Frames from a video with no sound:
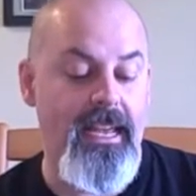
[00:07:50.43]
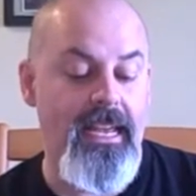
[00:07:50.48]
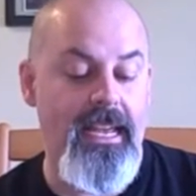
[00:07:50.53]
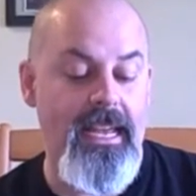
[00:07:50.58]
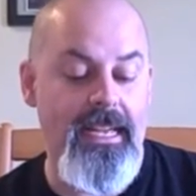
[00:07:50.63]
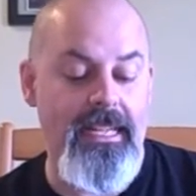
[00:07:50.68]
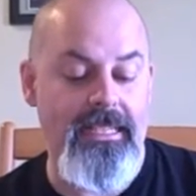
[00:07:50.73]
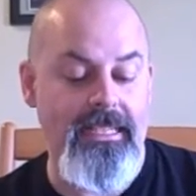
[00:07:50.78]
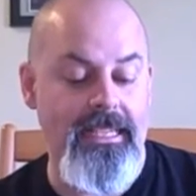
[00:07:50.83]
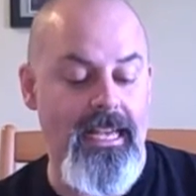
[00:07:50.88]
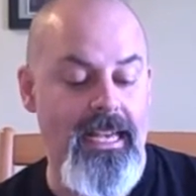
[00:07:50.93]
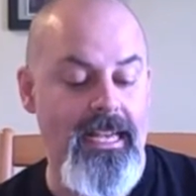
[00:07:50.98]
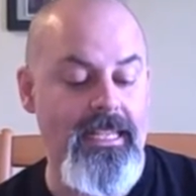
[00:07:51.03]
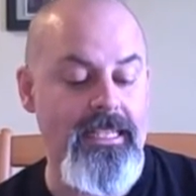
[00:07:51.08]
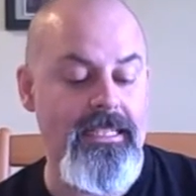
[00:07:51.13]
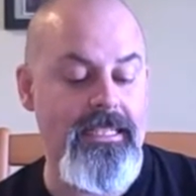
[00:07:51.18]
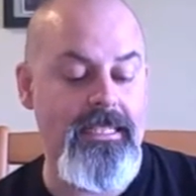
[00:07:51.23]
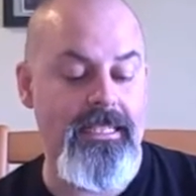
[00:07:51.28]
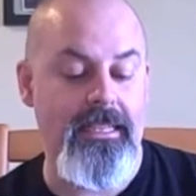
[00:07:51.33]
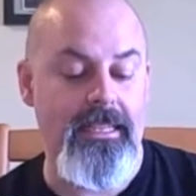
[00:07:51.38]
It
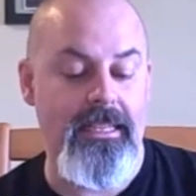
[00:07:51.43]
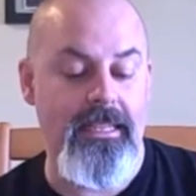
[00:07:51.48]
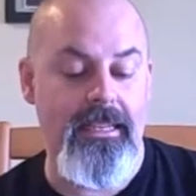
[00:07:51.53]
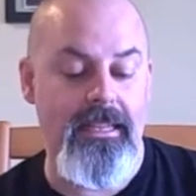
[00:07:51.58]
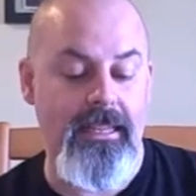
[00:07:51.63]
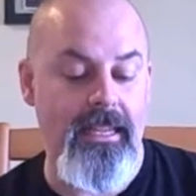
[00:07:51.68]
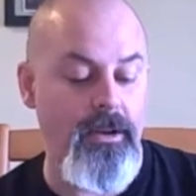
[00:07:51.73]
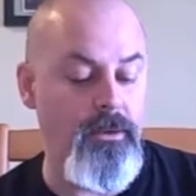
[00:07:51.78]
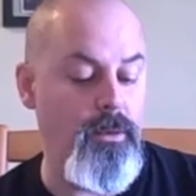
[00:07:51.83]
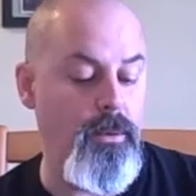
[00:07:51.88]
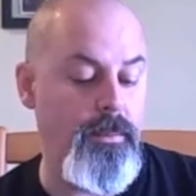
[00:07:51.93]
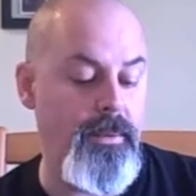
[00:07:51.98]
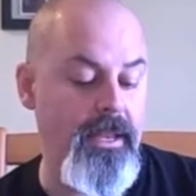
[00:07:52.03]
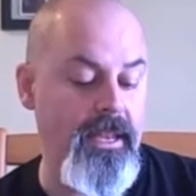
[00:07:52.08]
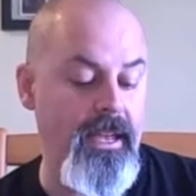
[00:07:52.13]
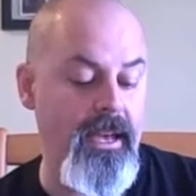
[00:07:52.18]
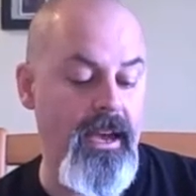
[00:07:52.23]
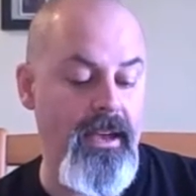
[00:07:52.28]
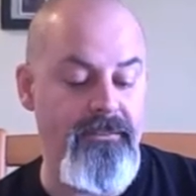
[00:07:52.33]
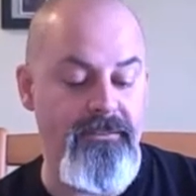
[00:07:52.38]
says there will
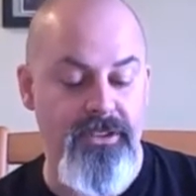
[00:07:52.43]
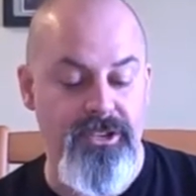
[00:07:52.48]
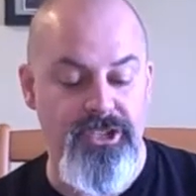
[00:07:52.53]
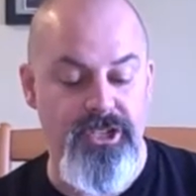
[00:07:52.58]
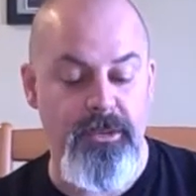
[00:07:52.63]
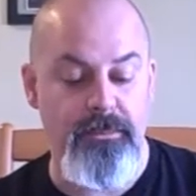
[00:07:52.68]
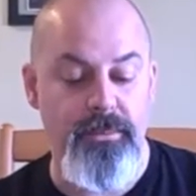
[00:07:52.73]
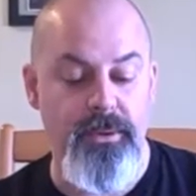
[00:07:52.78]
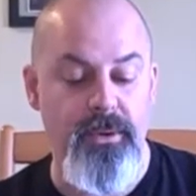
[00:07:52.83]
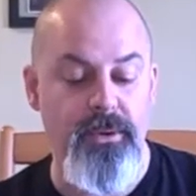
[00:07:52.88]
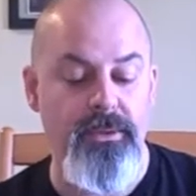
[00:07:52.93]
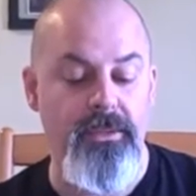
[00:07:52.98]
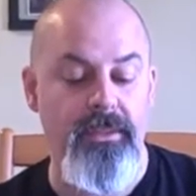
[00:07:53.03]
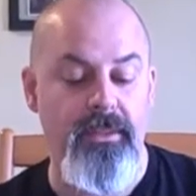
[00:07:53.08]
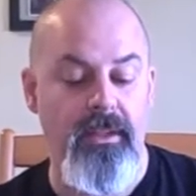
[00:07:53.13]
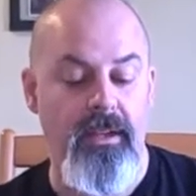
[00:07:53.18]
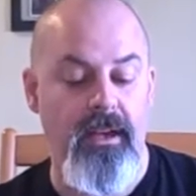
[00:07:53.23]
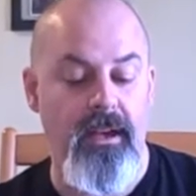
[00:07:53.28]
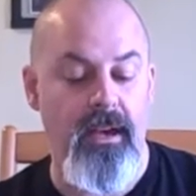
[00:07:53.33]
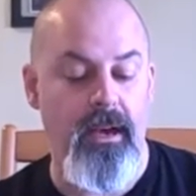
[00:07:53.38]
be a fishing booth,
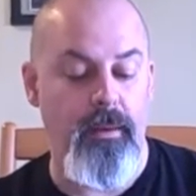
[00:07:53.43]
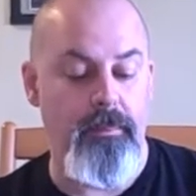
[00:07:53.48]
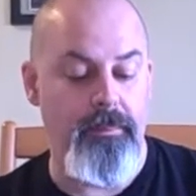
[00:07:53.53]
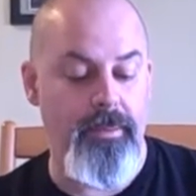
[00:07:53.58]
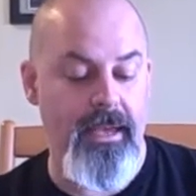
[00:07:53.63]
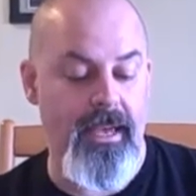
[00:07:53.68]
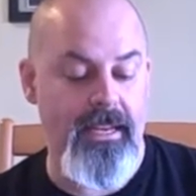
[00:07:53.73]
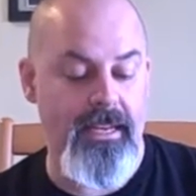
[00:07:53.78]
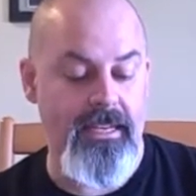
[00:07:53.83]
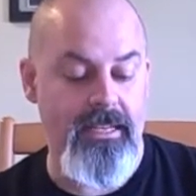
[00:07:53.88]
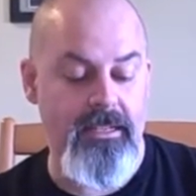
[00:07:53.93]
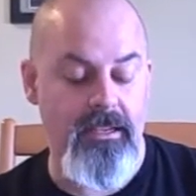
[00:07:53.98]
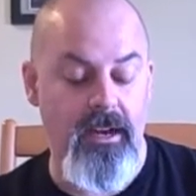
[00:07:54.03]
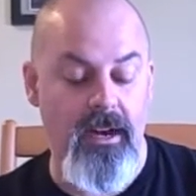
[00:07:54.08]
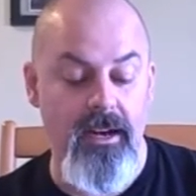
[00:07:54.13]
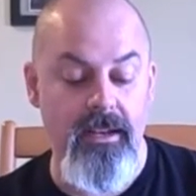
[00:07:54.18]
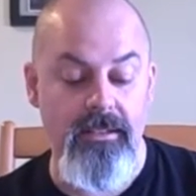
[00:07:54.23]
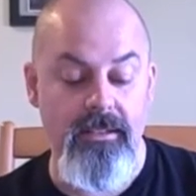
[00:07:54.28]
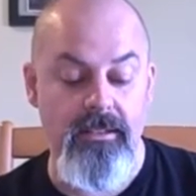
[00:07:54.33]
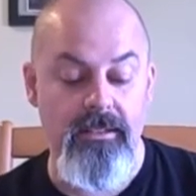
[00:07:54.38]
a penny
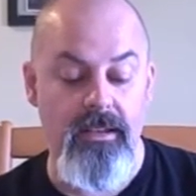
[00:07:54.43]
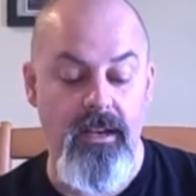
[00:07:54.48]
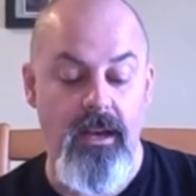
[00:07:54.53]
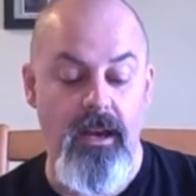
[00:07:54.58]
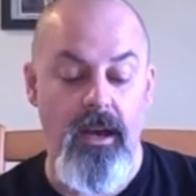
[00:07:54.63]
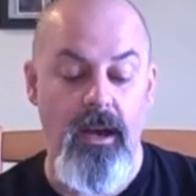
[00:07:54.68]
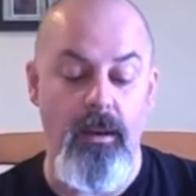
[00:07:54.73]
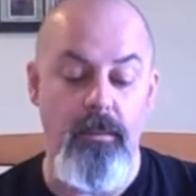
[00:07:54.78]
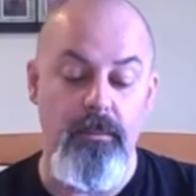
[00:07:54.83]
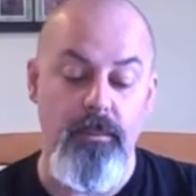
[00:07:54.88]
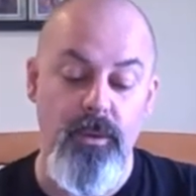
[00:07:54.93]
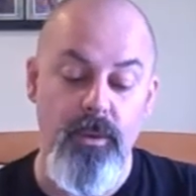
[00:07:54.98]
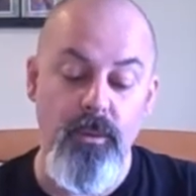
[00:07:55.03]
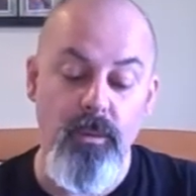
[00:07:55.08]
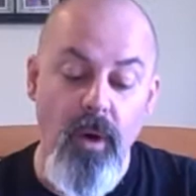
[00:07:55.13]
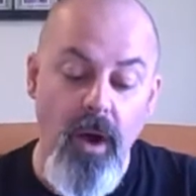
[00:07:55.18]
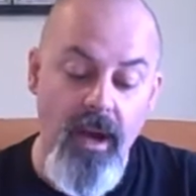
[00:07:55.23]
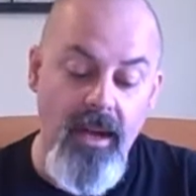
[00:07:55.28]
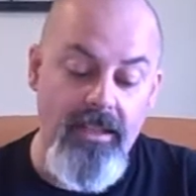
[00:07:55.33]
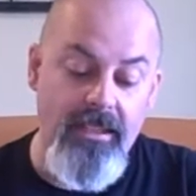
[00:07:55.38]
toss, a
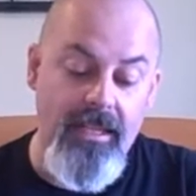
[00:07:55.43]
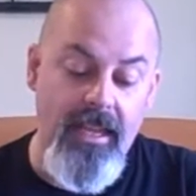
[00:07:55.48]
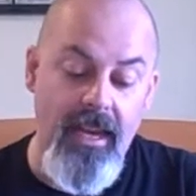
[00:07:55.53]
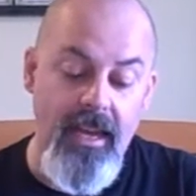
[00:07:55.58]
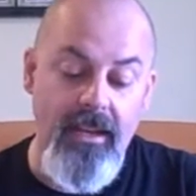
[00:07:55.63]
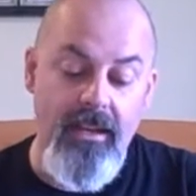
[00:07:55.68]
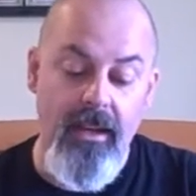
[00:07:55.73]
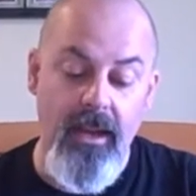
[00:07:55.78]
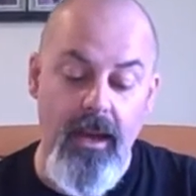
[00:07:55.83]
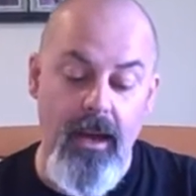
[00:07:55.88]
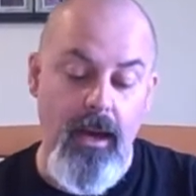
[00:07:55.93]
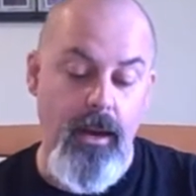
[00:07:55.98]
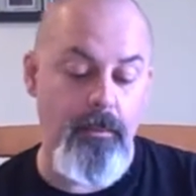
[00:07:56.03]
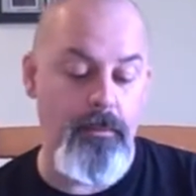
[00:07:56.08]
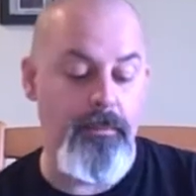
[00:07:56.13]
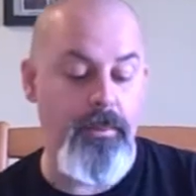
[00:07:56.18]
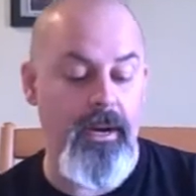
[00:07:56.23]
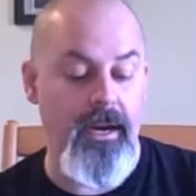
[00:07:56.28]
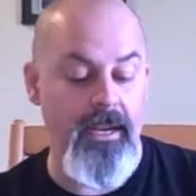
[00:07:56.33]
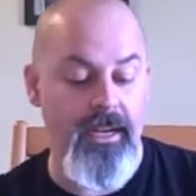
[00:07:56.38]
moonwalk tent,
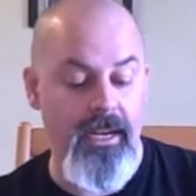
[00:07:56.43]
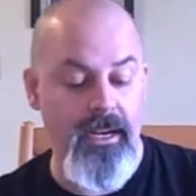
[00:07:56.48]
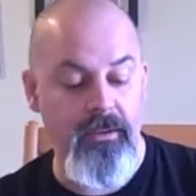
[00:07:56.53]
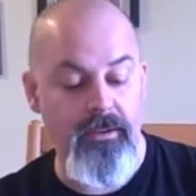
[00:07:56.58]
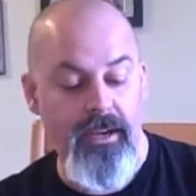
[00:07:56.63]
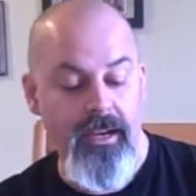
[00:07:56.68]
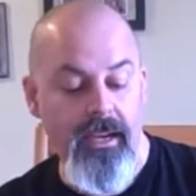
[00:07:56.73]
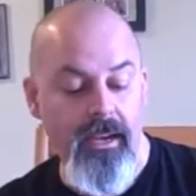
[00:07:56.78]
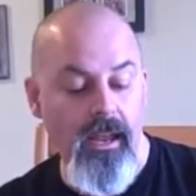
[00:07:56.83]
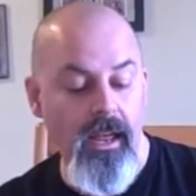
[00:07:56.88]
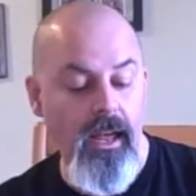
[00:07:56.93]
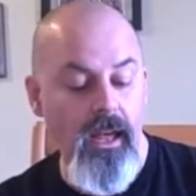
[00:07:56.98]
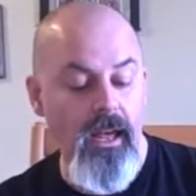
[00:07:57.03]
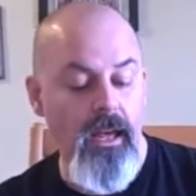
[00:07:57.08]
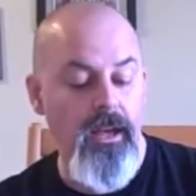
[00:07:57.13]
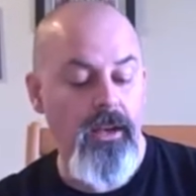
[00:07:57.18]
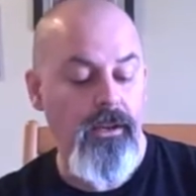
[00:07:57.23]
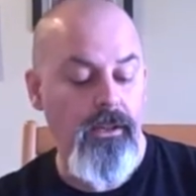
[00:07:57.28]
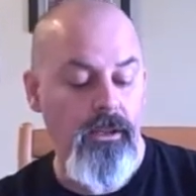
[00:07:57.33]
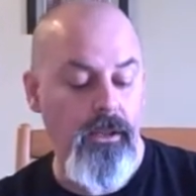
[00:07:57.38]
a putting green,
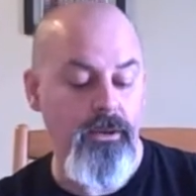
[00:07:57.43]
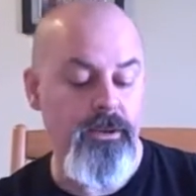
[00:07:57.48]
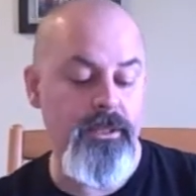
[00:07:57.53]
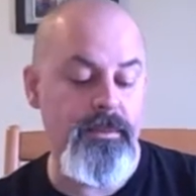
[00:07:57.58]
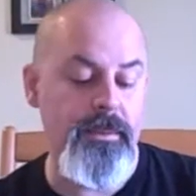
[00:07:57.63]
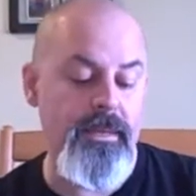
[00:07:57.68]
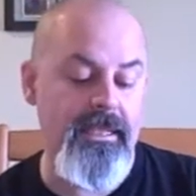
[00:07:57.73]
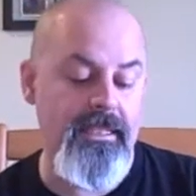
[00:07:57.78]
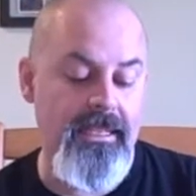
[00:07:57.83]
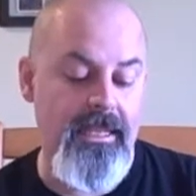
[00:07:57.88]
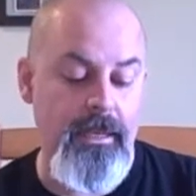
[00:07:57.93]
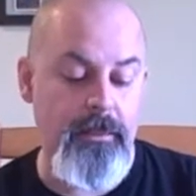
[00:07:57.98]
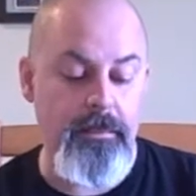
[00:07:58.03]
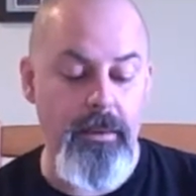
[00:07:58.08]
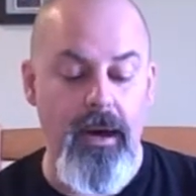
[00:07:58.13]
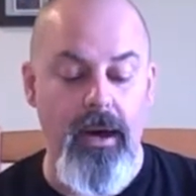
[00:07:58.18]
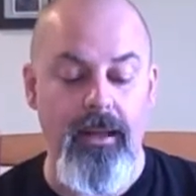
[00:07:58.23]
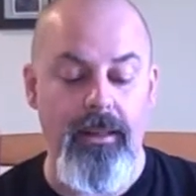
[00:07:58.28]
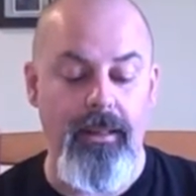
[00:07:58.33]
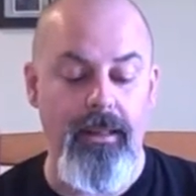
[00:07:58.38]
clothespins in a
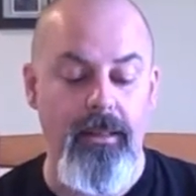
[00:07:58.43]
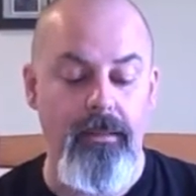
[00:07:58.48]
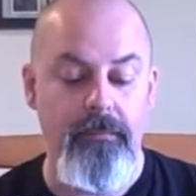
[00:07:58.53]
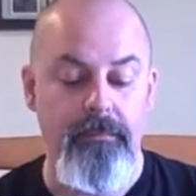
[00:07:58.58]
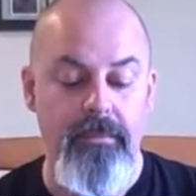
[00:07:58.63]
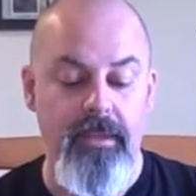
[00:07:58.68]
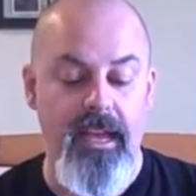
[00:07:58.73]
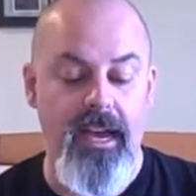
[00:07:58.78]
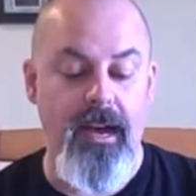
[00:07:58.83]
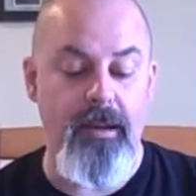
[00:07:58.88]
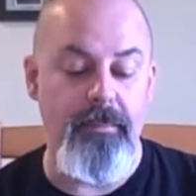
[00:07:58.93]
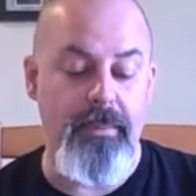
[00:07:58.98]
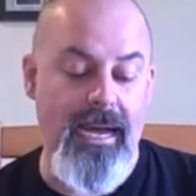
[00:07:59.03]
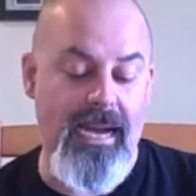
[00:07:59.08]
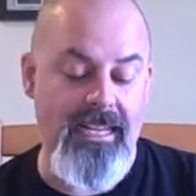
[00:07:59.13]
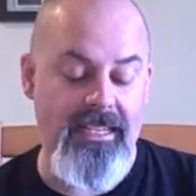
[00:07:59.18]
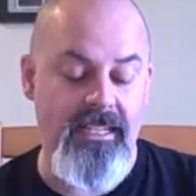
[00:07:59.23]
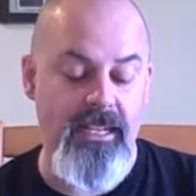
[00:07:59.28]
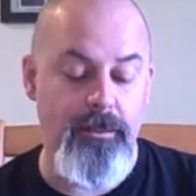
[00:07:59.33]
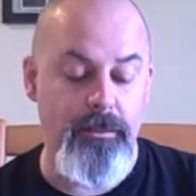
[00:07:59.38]
bottle, a
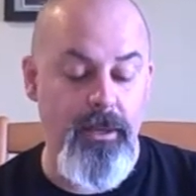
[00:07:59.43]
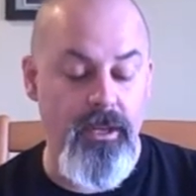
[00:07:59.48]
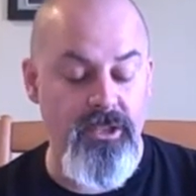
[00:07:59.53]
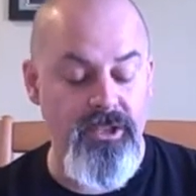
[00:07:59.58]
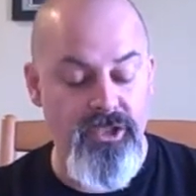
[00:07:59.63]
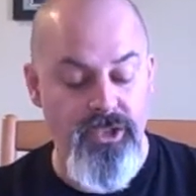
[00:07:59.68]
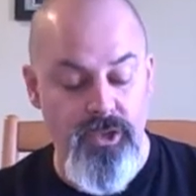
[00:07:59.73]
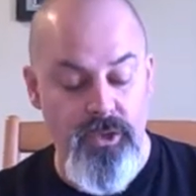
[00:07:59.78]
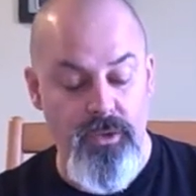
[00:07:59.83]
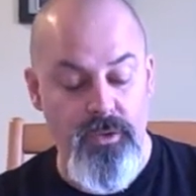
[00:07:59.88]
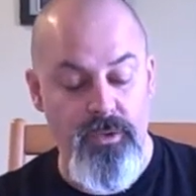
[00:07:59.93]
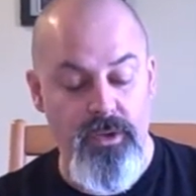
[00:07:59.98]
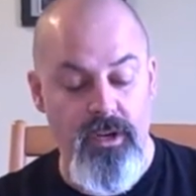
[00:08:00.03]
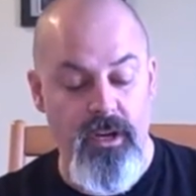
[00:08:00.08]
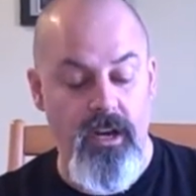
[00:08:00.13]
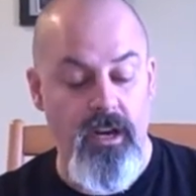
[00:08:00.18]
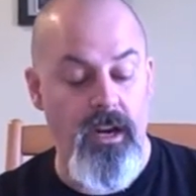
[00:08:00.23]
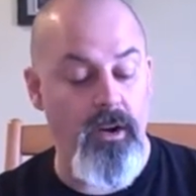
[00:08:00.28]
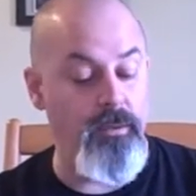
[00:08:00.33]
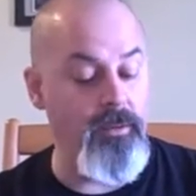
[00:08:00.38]
basketball shoot, a